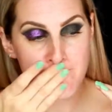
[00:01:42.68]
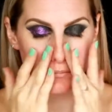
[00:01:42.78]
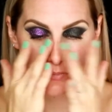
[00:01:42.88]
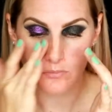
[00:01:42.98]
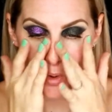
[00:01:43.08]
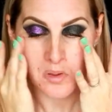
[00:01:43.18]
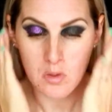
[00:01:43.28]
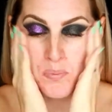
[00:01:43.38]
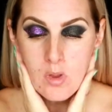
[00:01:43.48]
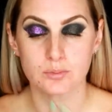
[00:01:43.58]
It makes
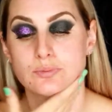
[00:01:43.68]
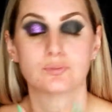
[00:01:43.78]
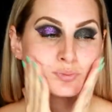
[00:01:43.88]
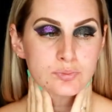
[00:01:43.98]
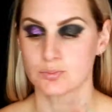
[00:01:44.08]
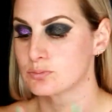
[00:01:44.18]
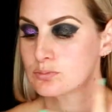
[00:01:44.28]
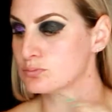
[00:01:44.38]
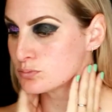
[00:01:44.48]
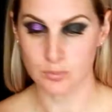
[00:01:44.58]
life so much easier.
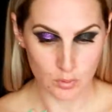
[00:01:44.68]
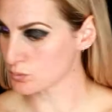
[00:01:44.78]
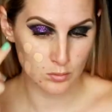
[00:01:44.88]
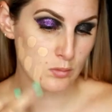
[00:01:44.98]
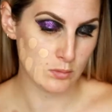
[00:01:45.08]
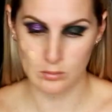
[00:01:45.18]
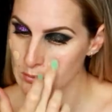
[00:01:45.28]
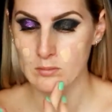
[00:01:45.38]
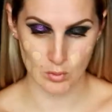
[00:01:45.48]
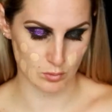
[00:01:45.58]
So now
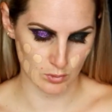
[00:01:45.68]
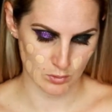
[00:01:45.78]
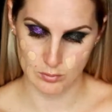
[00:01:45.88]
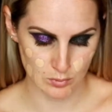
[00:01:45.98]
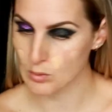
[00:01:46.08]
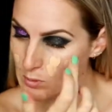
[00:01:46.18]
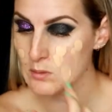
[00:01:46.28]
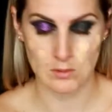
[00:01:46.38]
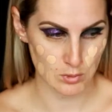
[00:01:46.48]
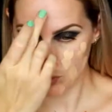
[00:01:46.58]
I'm going in with my
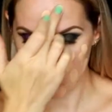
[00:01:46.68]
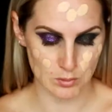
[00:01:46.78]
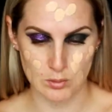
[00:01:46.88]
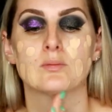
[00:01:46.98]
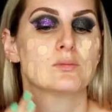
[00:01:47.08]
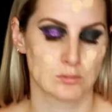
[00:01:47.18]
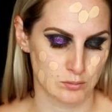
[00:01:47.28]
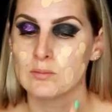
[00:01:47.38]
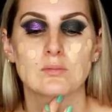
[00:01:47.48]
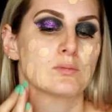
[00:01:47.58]
Shine Killer Primer. I'm
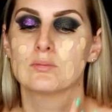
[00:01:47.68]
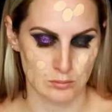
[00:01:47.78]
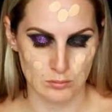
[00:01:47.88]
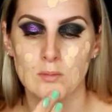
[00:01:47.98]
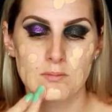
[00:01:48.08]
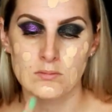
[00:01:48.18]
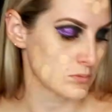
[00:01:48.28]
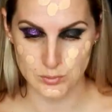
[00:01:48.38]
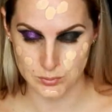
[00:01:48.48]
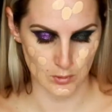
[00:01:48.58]
going to throw some
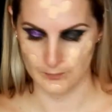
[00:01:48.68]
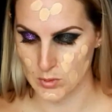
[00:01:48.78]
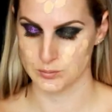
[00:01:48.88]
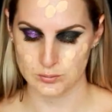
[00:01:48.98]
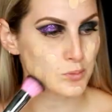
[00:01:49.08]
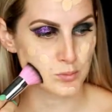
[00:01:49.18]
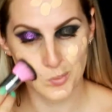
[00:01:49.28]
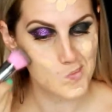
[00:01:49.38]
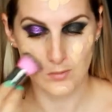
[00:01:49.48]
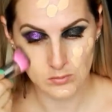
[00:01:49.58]
foundation on my face,
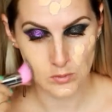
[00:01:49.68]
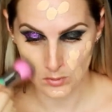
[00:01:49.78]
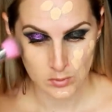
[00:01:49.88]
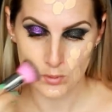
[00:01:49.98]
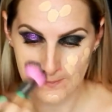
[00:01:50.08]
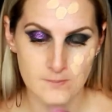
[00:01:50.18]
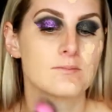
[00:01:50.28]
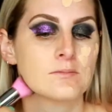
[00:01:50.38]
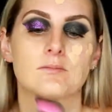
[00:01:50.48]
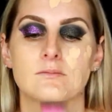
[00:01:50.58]
blend that all out,
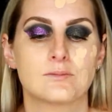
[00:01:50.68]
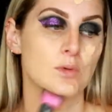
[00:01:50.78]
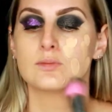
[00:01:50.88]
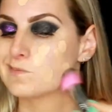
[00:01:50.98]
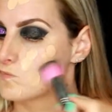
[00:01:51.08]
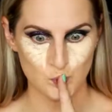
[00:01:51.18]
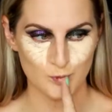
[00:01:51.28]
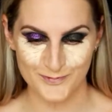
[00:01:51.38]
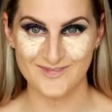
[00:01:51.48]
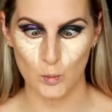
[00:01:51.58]
do some
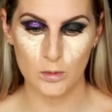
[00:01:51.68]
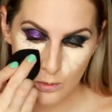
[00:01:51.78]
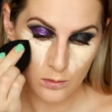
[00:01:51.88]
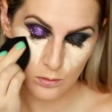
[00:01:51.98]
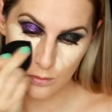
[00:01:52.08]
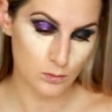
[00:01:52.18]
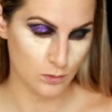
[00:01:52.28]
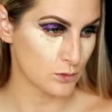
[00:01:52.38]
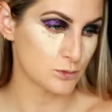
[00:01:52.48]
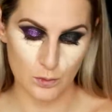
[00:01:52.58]
concealing under my
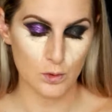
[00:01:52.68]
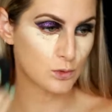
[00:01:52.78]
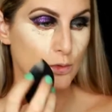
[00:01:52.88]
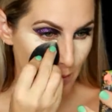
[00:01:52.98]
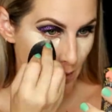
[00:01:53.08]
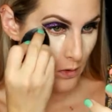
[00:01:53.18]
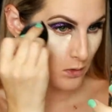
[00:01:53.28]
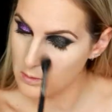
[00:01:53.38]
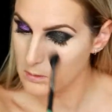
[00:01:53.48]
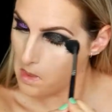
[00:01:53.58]
eyes, blend that
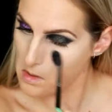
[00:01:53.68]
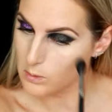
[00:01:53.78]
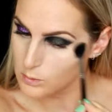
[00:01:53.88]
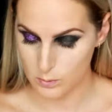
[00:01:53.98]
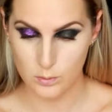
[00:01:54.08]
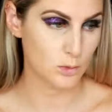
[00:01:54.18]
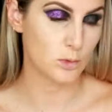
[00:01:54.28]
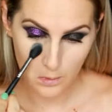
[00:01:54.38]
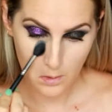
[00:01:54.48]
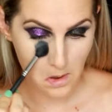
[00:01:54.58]
all out, and set
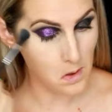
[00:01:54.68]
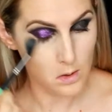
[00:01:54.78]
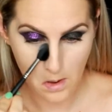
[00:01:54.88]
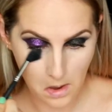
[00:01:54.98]
that in